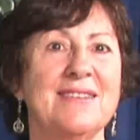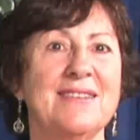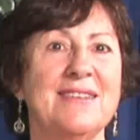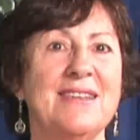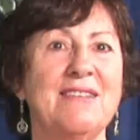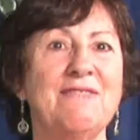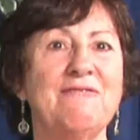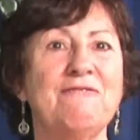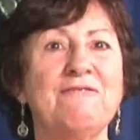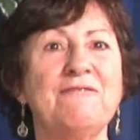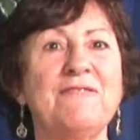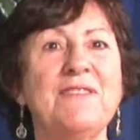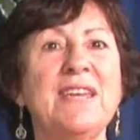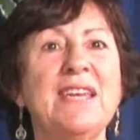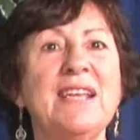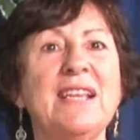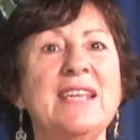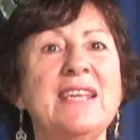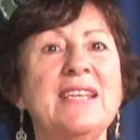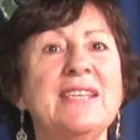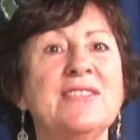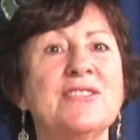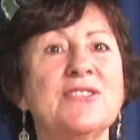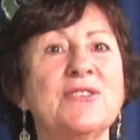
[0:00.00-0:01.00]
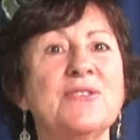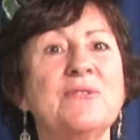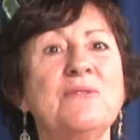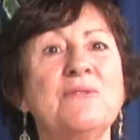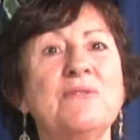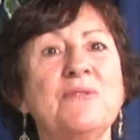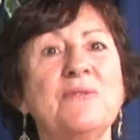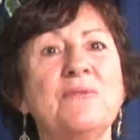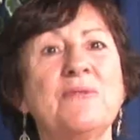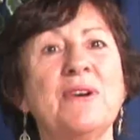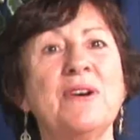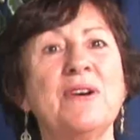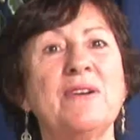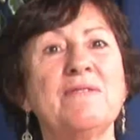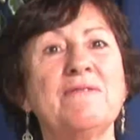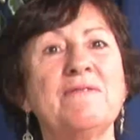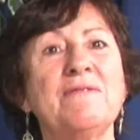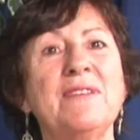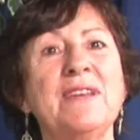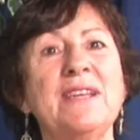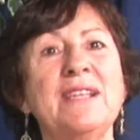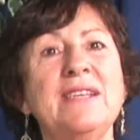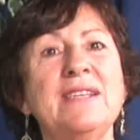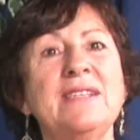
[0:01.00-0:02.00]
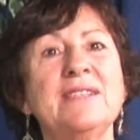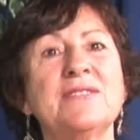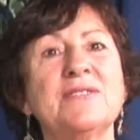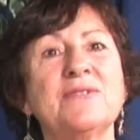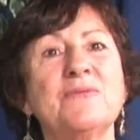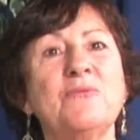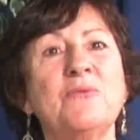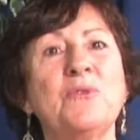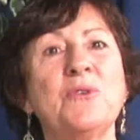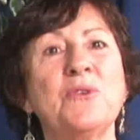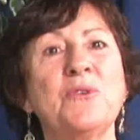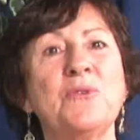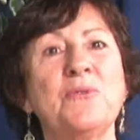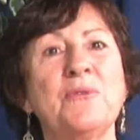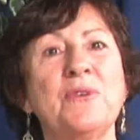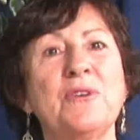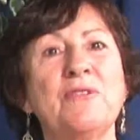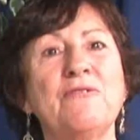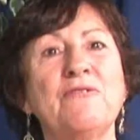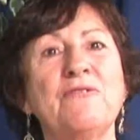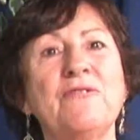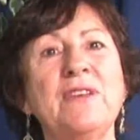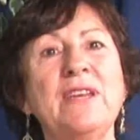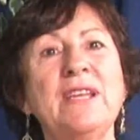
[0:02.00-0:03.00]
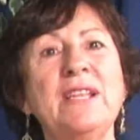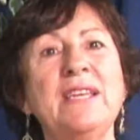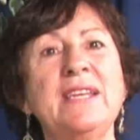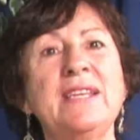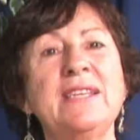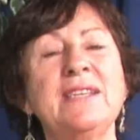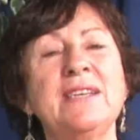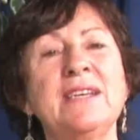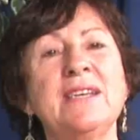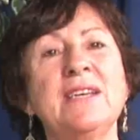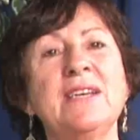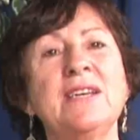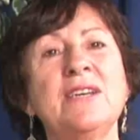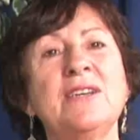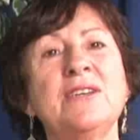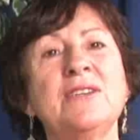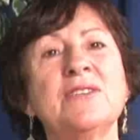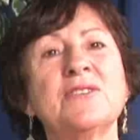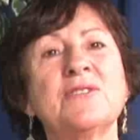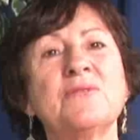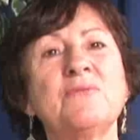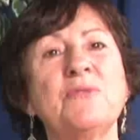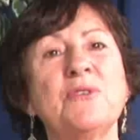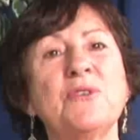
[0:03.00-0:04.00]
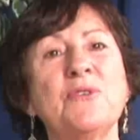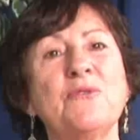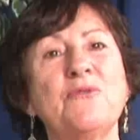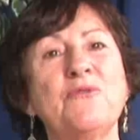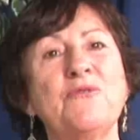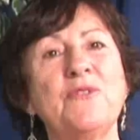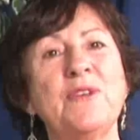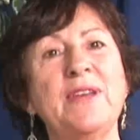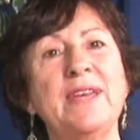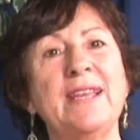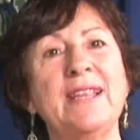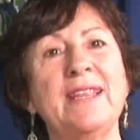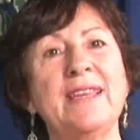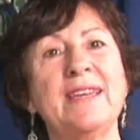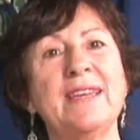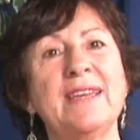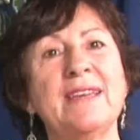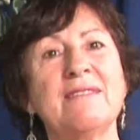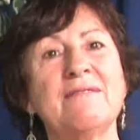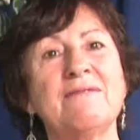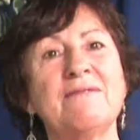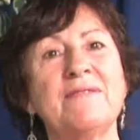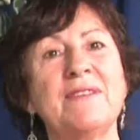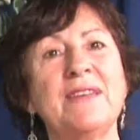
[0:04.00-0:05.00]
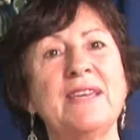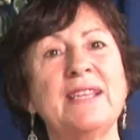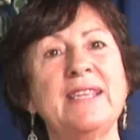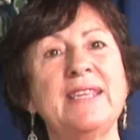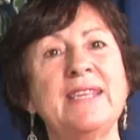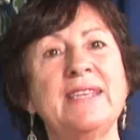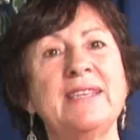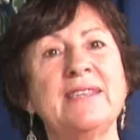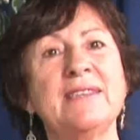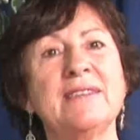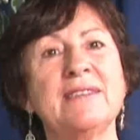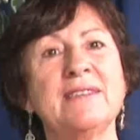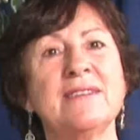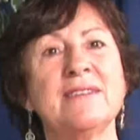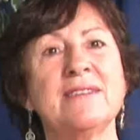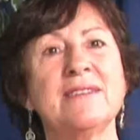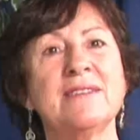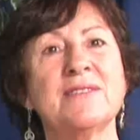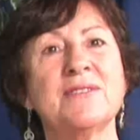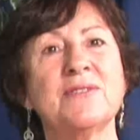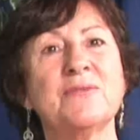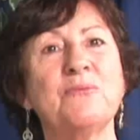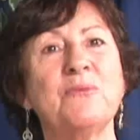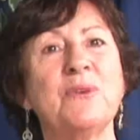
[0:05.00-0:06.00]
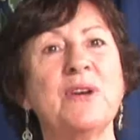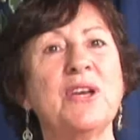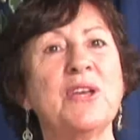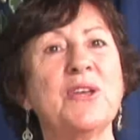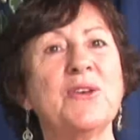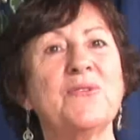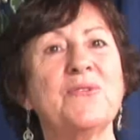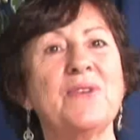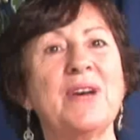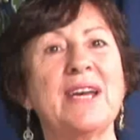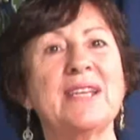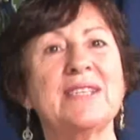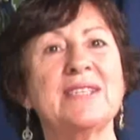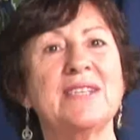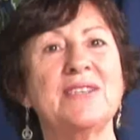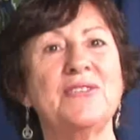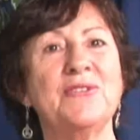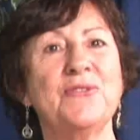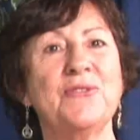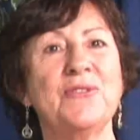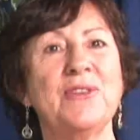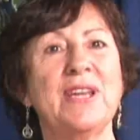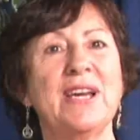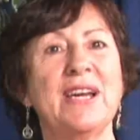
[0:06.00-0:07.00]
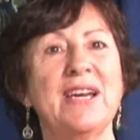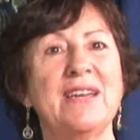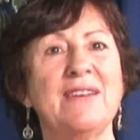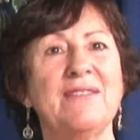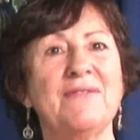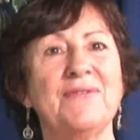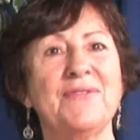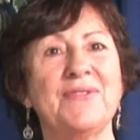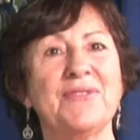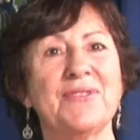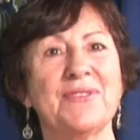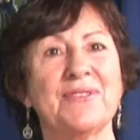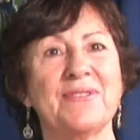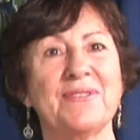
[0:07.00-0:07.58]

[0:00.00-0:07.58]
and feel into who you are, feel into what you are, feel into what you're feeling, feel into where you're at in your lives.